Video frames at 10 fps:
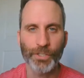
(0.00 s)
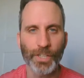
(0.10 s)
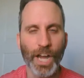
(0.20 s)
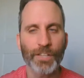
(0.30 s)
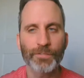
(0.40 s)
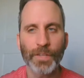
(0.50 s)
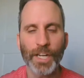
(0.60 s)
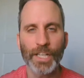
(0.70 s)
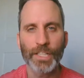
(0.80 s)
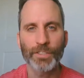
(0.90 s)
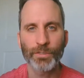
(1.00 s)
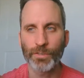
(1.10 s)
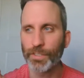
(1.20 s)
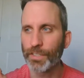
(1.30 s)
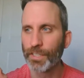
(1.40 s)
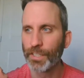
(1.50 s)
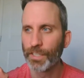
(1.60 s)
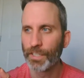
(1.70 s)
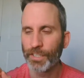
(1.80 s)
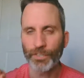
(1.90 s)
turned off by it, or
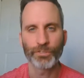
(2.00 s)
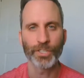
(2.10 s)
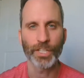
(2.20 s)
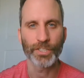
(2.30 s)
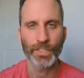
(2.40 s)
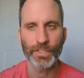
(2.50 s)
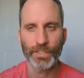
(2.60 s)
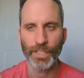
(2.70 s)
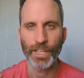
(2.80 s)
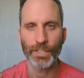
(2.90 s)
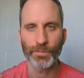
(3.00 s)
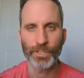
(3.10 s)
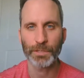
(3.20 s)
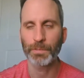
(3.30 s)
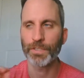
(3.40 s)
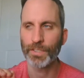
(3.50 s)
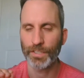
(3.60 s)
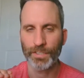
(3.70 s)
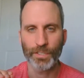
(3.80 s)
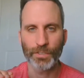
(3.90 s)
you judge it and say, well, this person
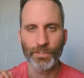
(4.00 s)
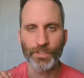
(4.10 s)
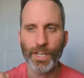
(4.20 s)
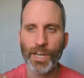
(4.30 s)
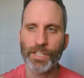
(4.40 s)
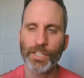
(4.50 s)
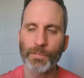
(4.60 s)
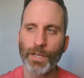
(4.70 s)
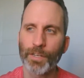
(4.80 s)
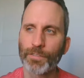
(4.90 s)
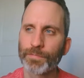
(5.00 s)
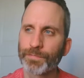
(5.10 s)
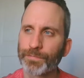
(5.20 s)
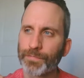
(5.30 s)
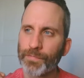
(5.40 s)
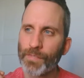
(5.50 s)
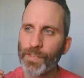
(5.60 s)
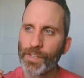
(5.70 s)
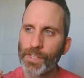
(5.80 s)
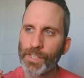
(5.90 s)
doesn't know what they're talking about.
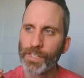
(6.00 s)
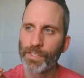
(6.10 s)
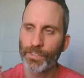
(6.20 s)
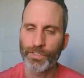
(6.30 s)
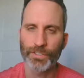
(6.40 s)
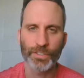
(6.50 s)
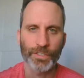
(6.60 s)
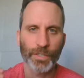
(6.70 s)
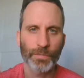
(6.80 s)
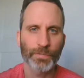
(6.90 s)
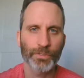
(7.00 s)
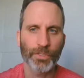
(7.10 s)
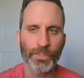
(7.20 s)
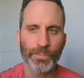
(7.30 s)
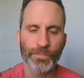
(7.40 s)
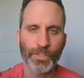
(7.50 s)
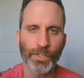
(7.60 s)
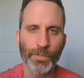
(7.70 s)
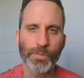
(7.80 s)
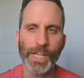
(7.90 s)
There's some sort of,
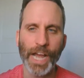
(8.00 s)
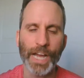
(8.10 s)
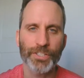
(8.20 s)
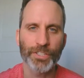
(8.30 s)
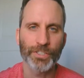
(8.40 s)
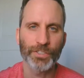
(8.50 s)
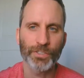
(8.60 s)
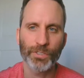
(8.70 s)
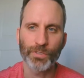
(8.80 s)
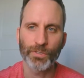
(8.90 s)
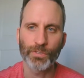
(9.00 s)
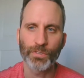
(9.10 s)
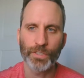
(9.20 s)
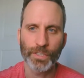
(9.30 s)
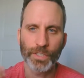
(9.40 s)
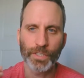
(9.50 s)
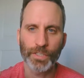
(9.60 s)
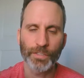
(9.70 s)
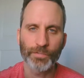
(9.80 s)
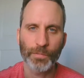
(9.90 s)
reaction to the
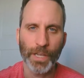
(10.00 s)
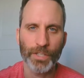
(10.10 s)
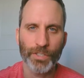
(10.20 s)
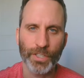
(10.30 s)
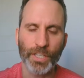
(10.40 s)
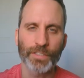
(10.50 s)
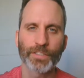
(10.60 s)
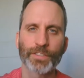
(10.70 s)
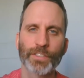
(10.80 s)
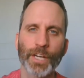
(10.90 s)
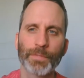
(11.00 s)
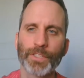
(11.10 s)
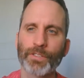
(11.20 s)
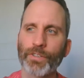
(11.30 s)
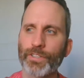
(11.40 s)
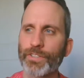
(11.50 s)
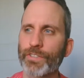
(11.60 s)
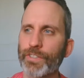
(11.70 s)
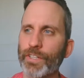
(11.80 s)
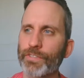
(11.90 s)
information that's coming towards
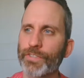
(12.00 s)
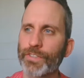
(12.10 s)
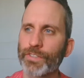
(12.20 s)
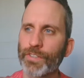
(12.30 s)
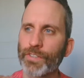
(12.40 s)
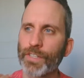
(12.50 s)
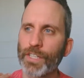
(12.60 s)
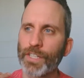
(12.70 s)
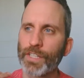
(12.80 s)
yourself. And so